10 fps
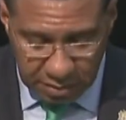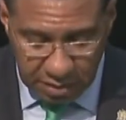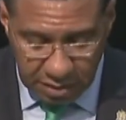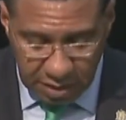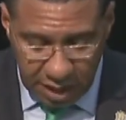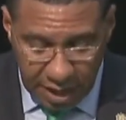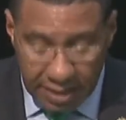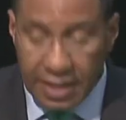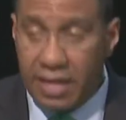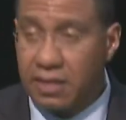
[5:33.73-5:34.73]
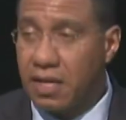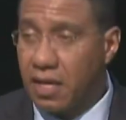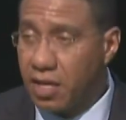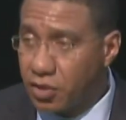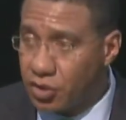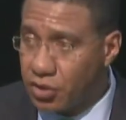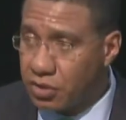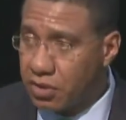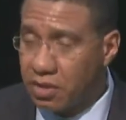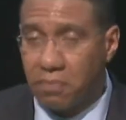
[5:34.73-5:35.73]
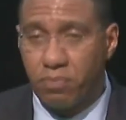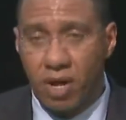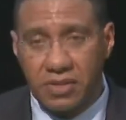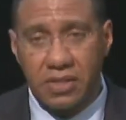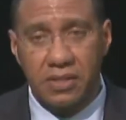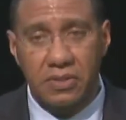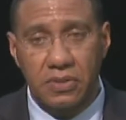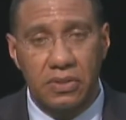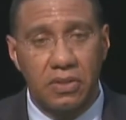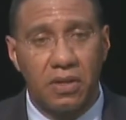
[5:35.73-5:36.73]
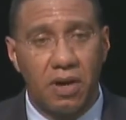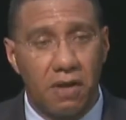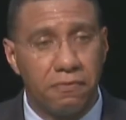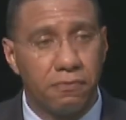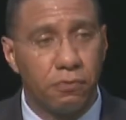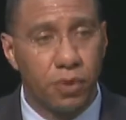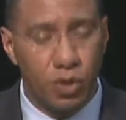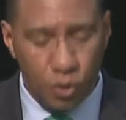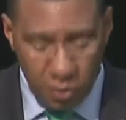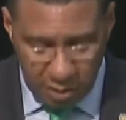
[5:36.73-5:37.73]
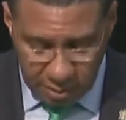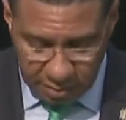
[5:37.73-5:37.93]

and engage in a process of renewal.